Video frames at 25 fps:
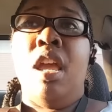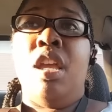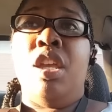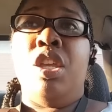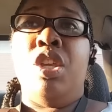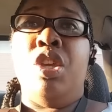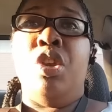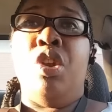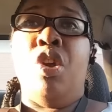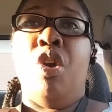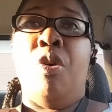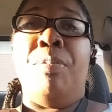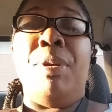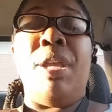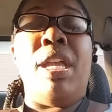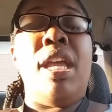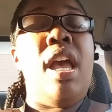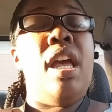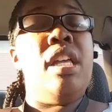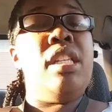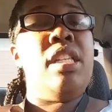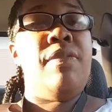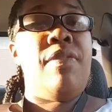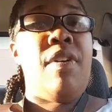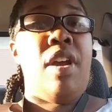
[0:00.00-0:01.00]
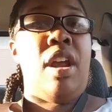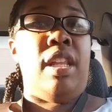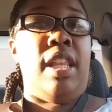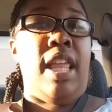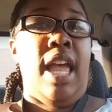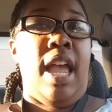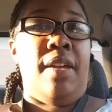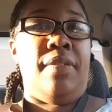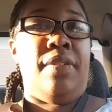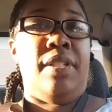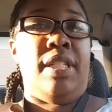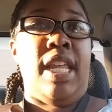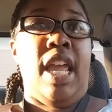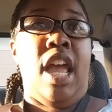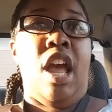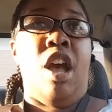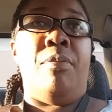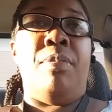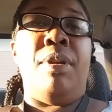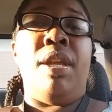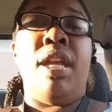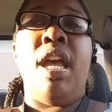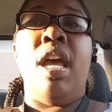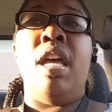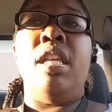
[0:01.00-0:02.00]
you know, because of our
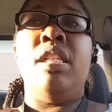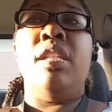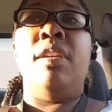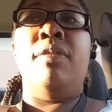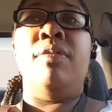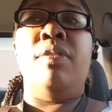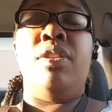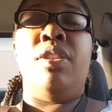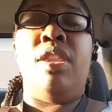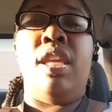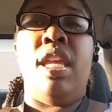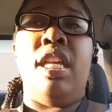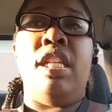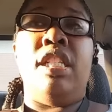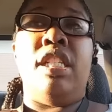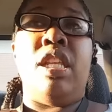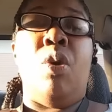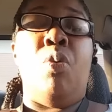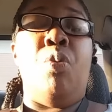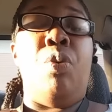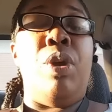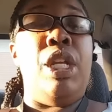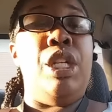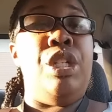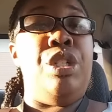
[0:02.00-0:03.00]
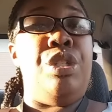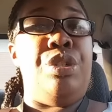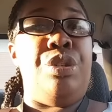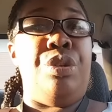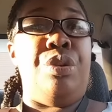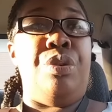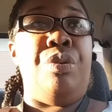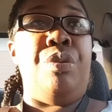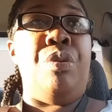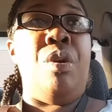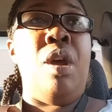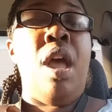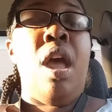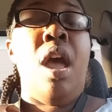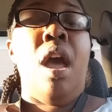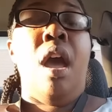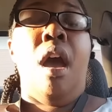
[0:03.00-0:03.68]
lifestyle, because of the things that we do,